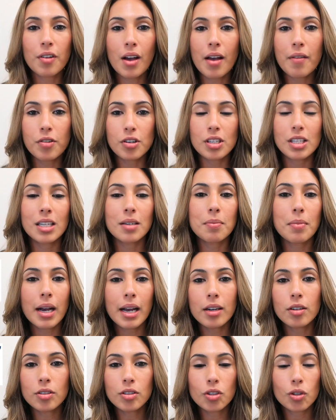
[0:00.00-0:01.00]
five or 10
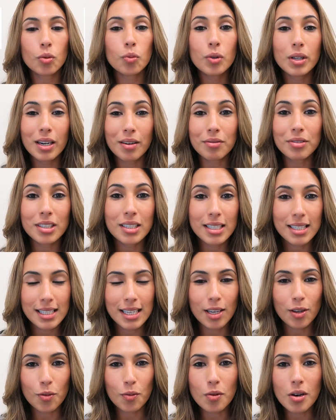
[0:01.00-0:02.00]
miles or whatever it
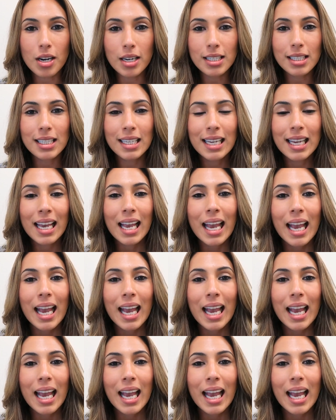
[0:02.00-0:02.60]
is that you want.